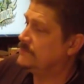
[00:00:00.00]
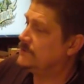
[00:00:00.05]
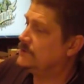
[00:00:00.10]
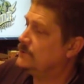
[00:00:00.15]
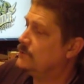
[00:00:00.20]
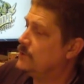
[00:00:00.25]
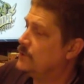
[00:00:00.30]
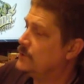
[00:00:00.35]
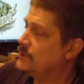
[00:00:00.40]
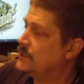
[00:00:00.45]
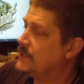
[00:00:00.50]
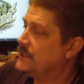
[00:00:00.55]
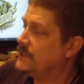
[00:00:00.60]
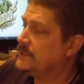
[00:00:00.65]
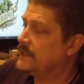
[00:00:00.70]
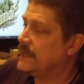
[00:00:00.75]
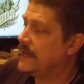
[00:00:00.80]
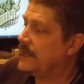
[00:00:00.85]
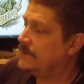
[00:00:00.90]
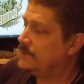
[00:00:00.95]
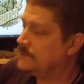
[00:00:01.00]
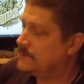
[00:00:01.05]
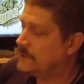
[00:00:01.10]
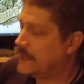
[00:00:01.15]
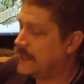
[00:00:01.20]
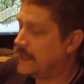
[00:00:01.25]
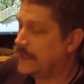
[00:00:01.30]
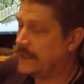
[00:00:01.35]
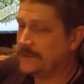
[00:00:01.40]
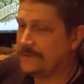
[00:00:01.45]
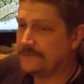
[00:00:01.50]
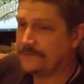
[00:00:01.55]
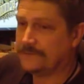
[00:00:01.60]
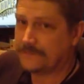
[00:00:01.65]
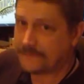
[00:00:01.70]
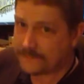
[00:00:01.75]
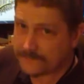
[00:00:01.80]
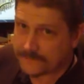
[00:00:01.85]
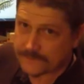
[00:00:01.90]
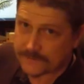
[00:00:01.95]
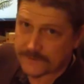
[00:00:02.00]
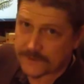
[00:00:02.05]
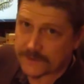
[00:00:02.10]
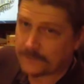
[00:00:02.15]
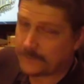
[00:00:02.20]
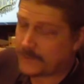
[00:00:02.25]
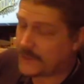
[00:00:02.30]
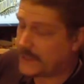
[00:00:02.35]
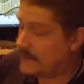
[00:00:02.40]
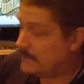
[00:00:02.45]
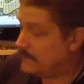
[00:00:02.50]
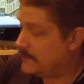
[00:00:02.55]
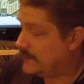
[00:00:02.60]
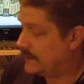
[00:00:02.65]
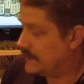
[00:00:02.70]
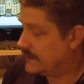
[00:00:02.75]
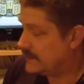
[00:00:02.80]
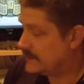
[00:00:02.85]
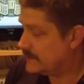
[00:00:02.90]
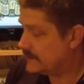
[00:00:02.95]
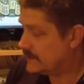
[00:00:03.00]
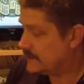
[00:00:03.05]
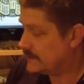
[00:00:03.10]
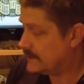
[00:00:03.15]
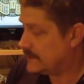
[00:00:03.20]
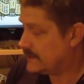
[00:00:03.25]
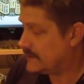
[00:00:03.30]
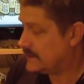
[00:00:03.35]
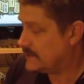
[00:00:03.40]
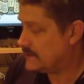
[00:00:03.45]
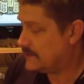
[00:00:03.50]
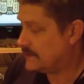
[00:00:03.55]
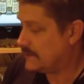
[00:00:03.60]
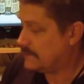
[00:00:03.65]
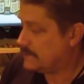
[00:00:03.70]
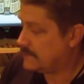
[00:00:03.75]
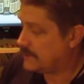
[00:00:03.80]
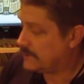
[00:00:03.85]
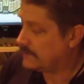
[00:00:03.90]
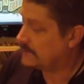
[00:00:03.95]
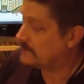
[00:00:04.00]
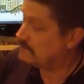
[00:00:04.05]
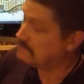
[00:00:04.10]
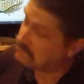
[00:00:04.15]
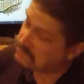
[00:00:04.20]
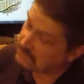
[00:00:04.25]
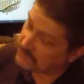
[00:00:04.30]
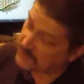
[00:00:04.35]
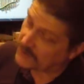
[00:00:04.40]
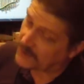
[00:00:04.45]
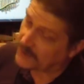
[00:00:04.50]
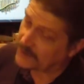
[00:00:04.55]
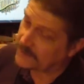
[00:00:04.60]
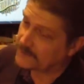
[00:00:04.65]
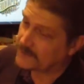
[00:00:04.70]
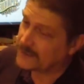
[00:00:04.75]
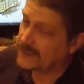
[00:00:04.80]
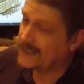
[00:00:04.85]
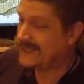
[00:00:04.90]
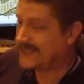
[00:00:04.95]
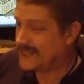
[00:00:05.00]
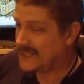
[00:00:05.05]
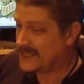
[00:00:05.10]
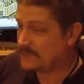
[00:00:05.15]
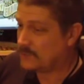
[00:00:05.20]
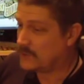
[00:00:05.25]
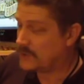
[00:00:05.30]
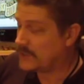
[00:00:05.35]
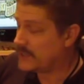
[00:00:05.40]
squash these down all day if the bare bitterness is today. You might want to, I don't know, it's